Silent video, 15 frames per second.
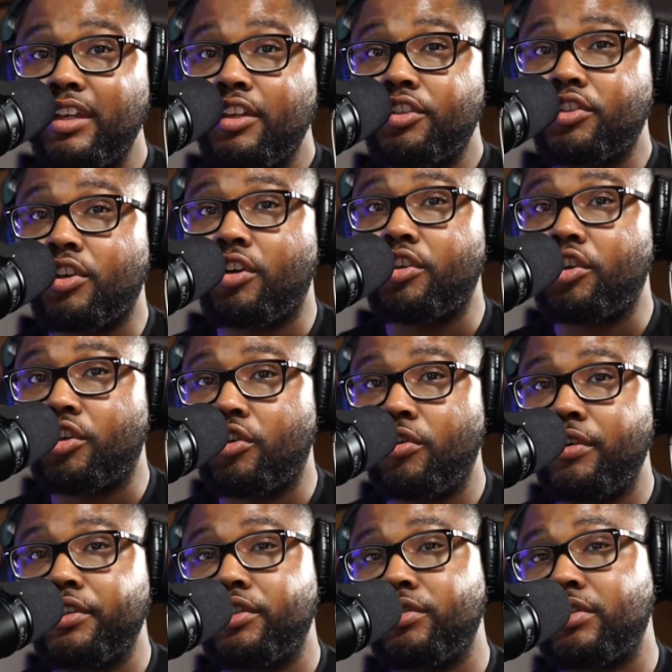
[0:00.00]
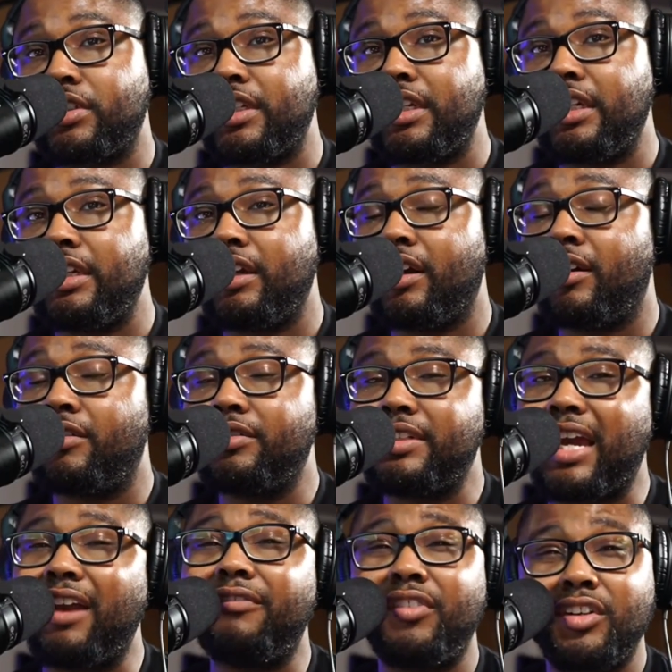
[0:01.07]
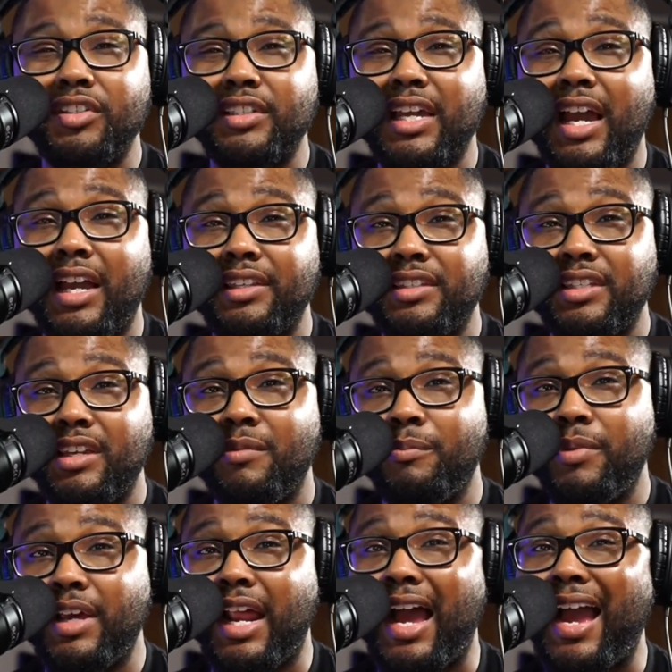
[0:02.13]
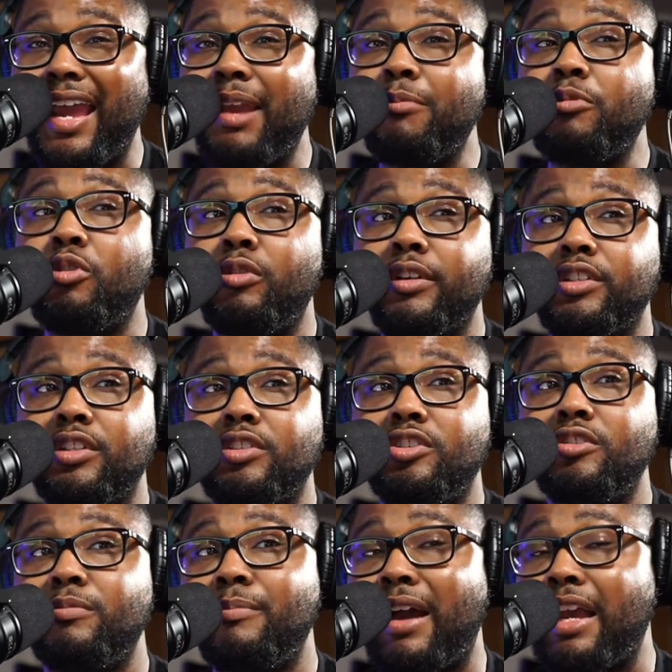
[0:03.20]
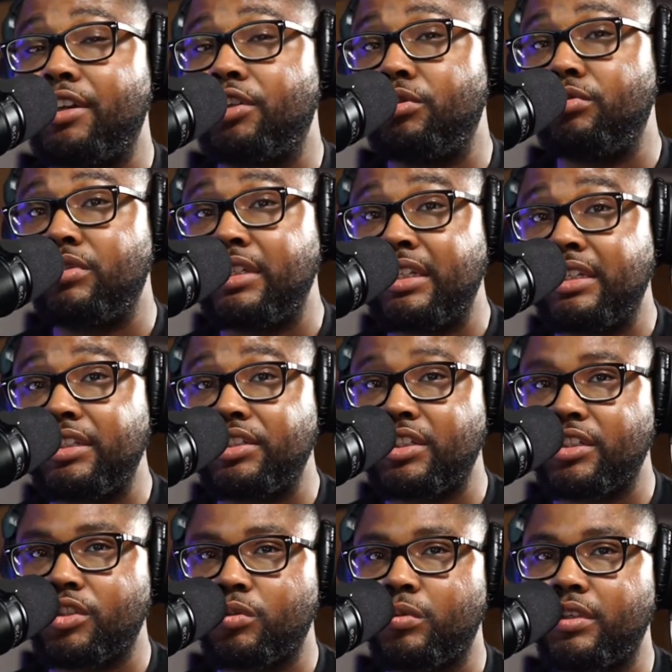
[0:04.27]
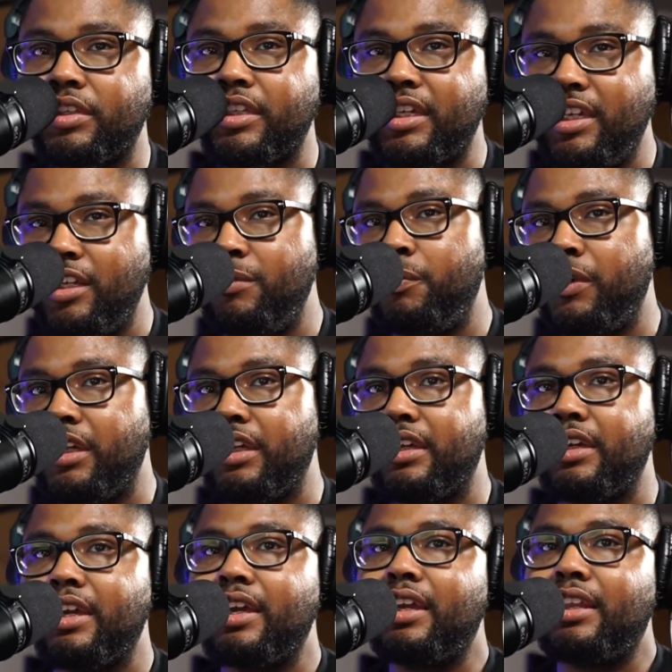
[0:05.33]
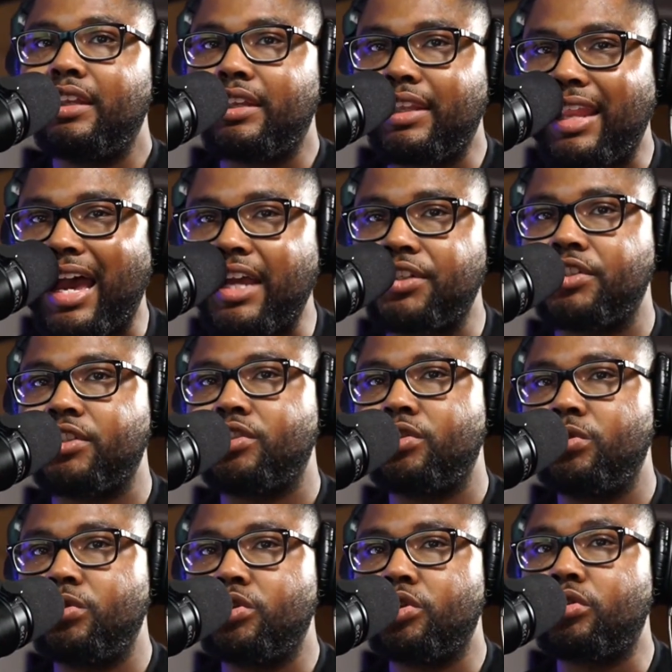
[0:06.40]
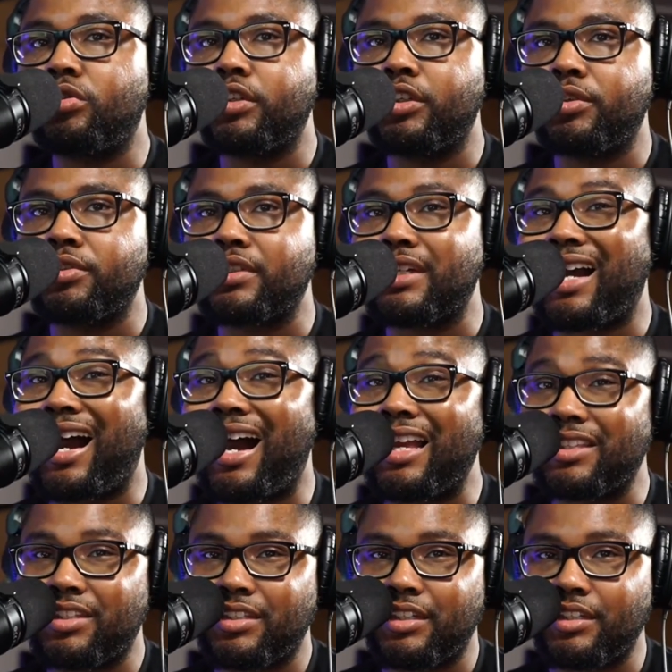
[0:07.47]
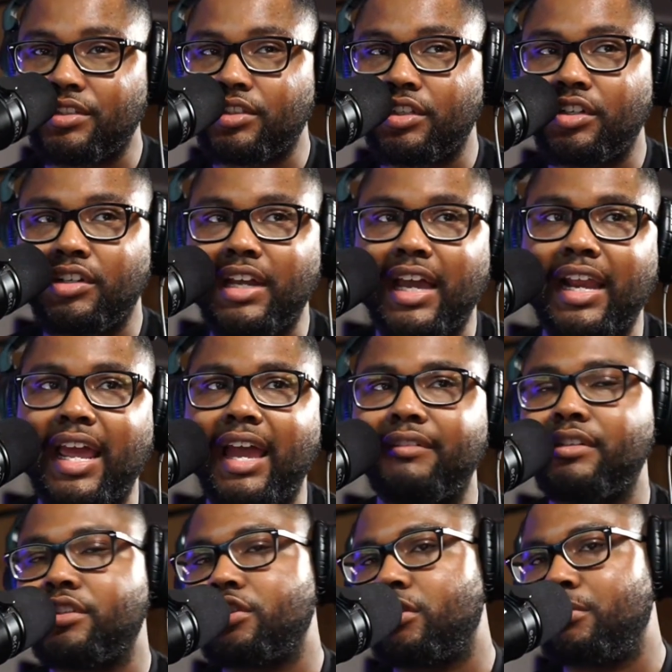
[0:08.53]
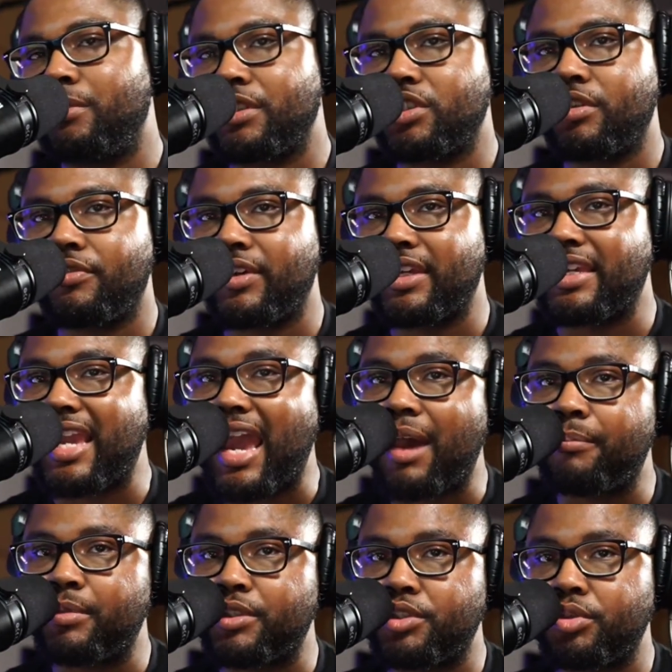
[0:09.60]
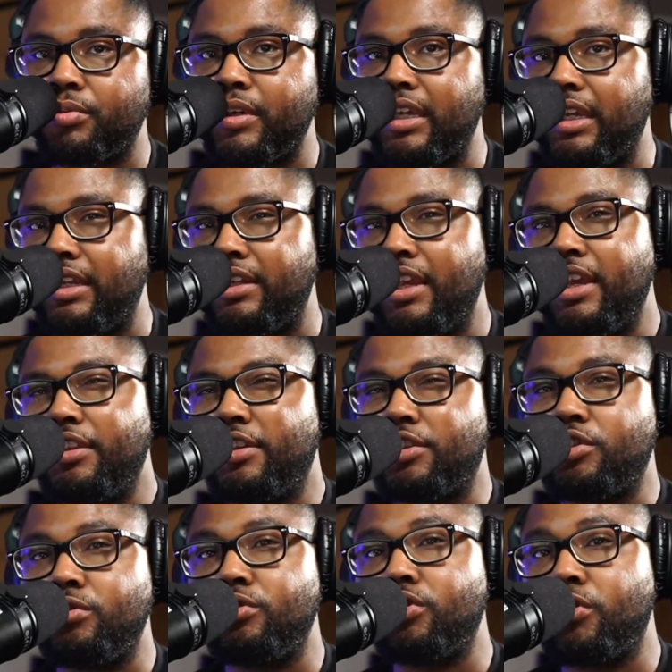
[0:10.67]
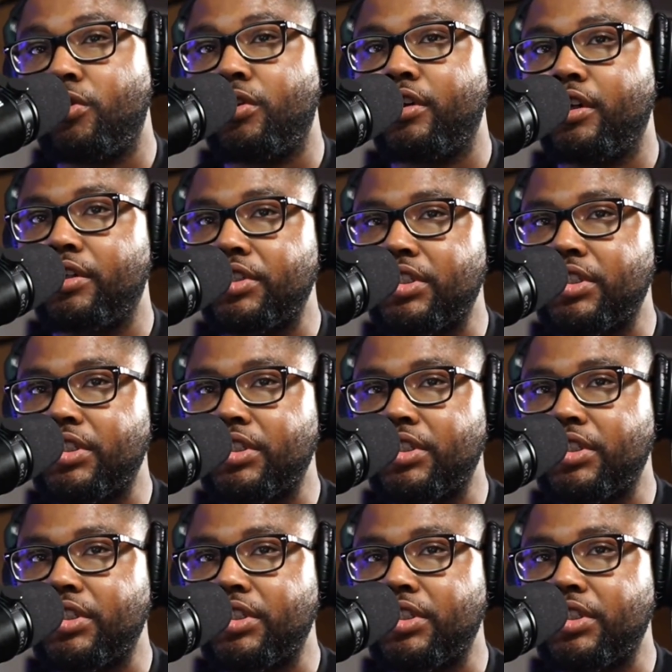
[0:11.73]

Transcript: So you're going to see diverse content, but I am going to do my due diligence with keeping Logic tutorials constant, so you're not having so much of a gap between the tutorials.